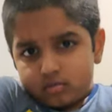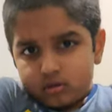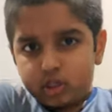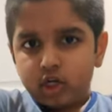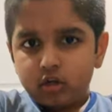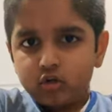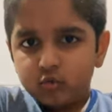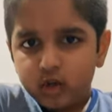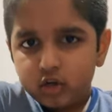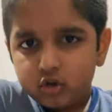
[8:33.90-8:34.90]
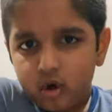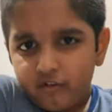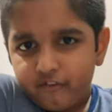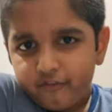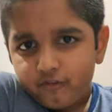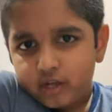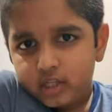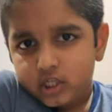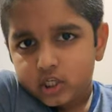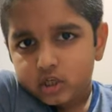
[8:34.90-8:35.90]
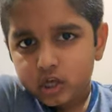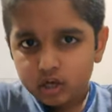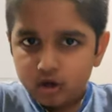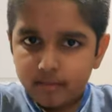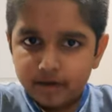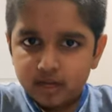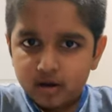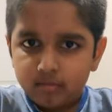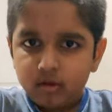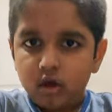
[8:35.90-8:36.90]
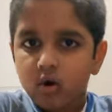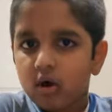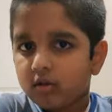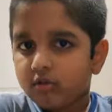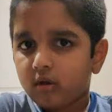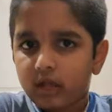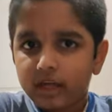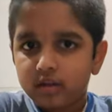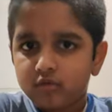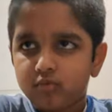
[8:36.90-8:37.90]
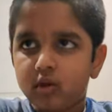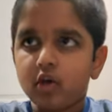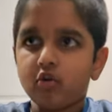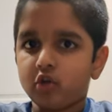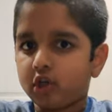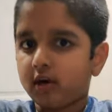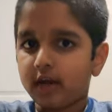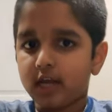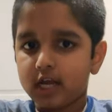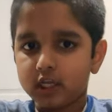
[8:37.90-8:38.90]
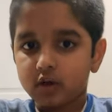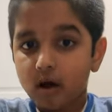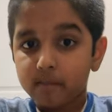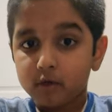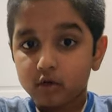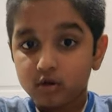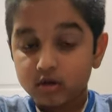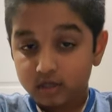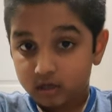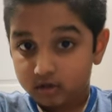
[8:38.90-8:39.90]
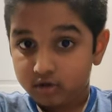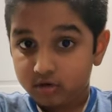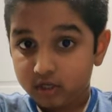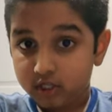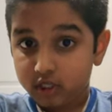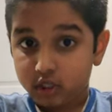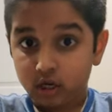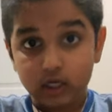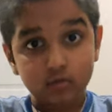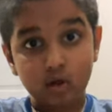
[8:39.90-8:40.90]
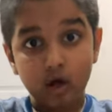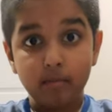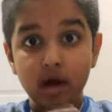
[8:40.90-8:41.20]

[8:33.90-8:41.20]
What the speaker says: share this video to all of your friends. And comment down below. Also like this video. Sharing is optional. And I'll see you guys in the next vlog.